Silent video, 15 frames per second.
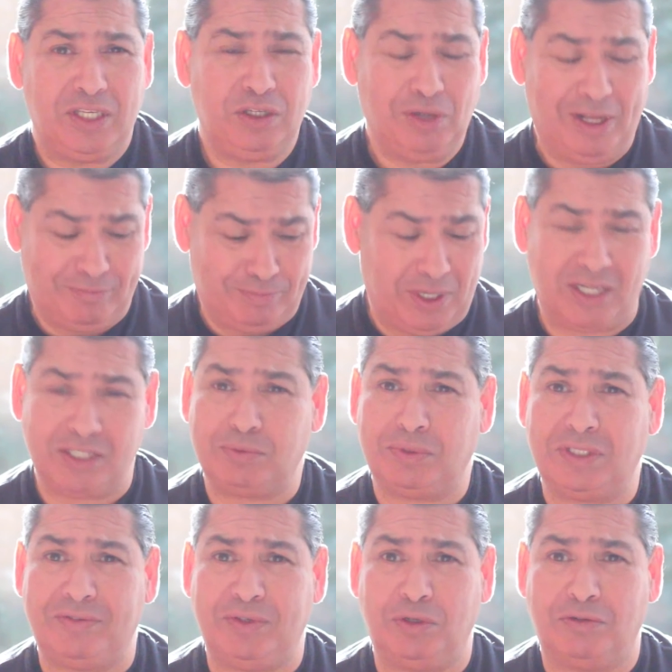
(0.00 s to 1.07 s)
You'll have
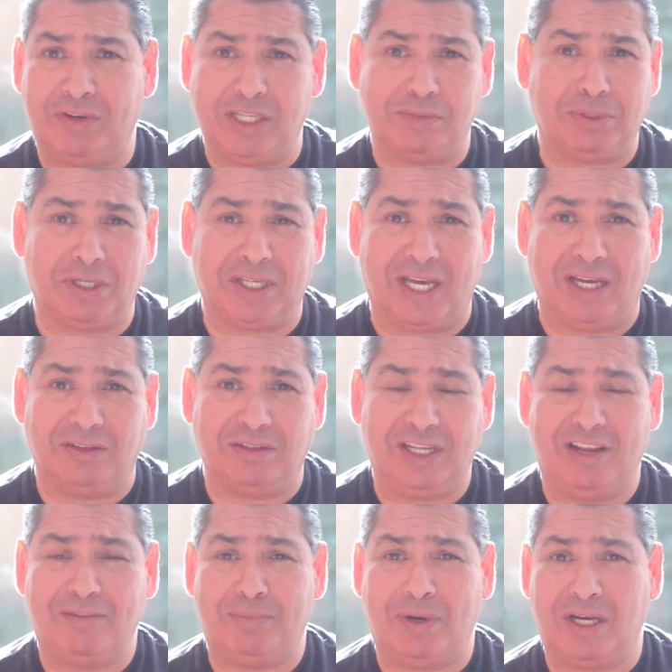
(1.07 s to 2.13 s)
passwords for your Facebook account.
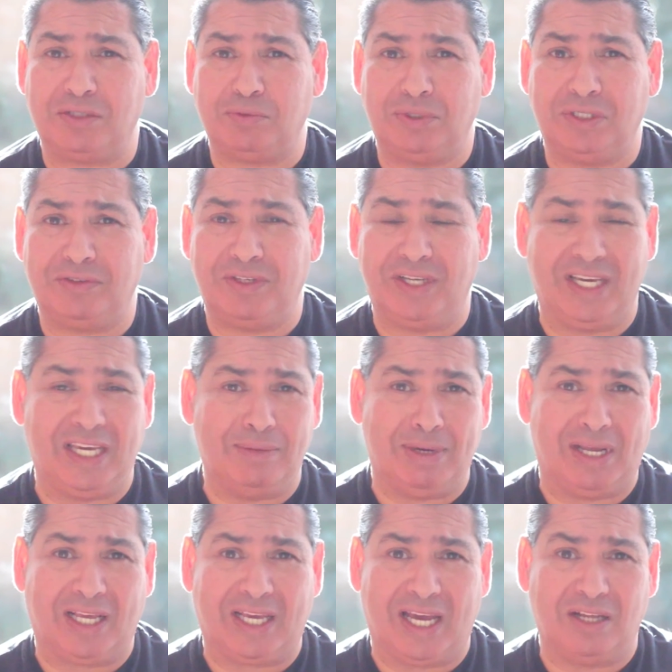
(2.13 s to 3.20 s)
You'll have passwords for your
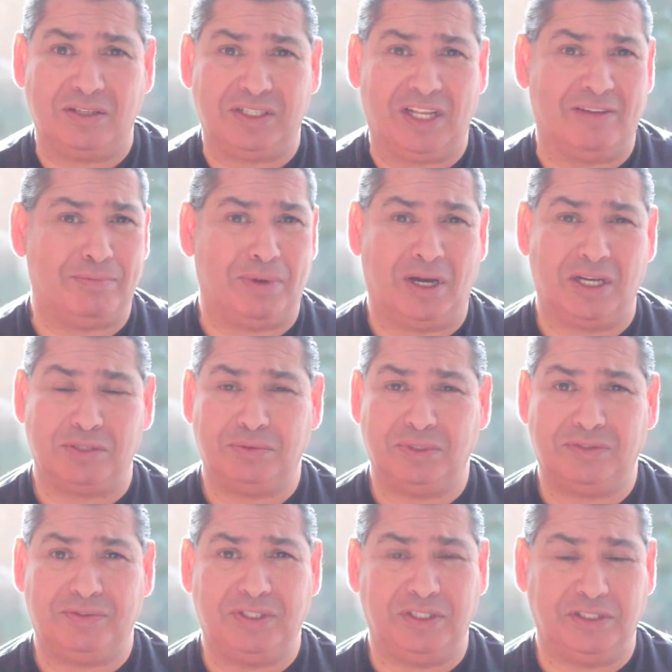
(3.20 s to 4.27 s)
email accounts. You'll have
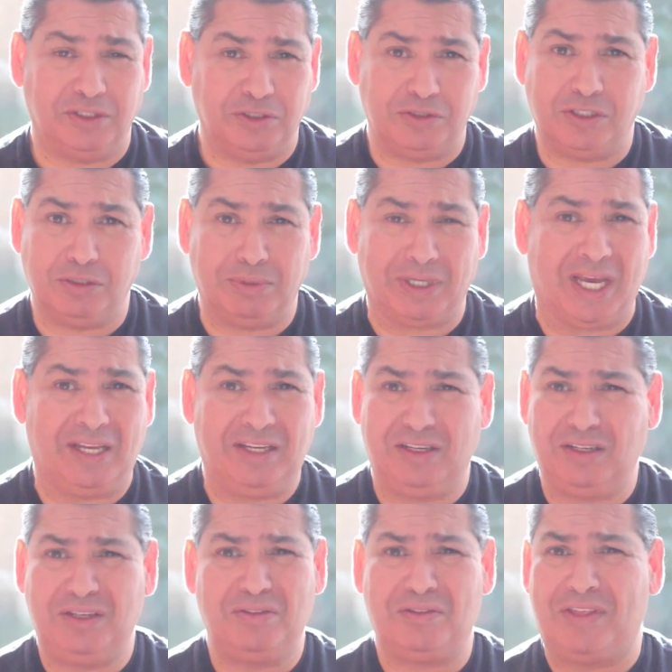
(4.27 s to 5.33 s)
passwords for your YouTube account.
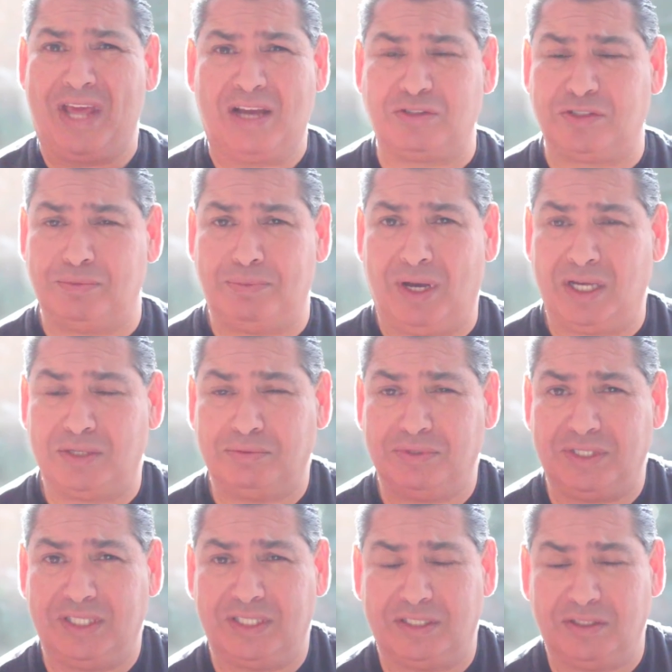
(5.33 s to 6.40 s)
You've got thousands of
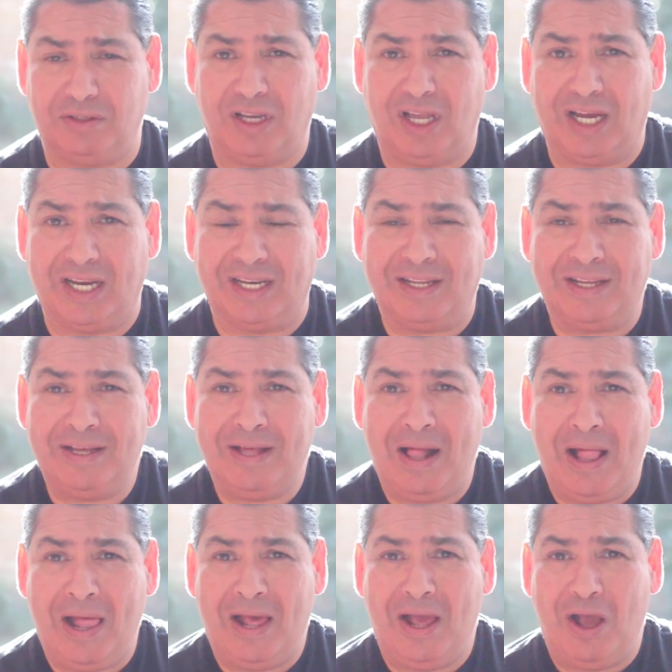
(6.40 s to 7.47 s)
passwords these days online.
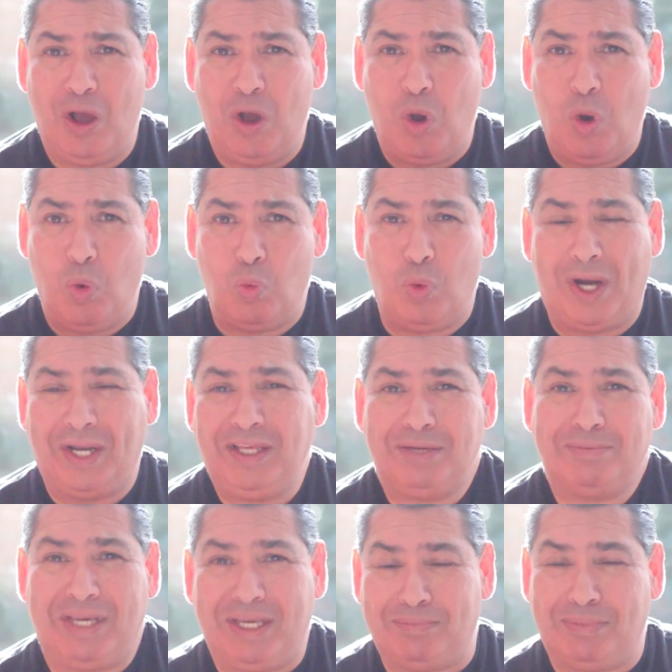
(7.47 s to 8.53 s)
Why don't
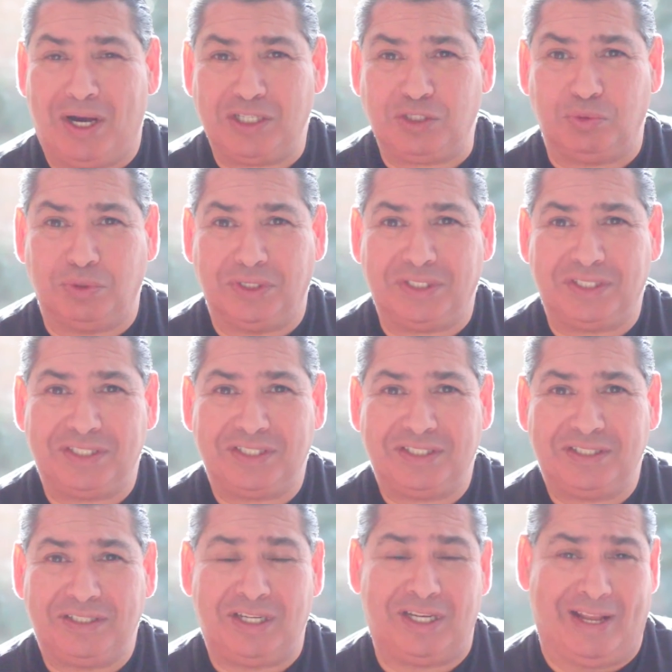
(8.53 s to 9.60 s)
you make your passwords
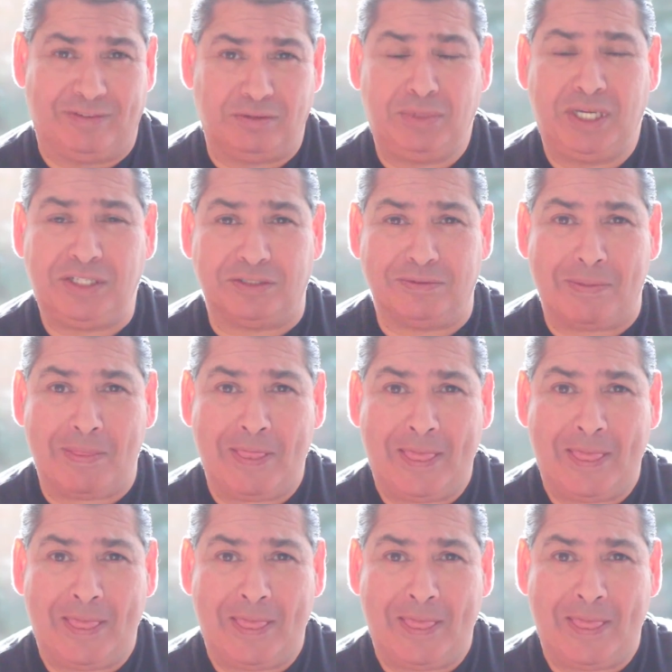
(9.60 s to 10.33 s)
an affirmation?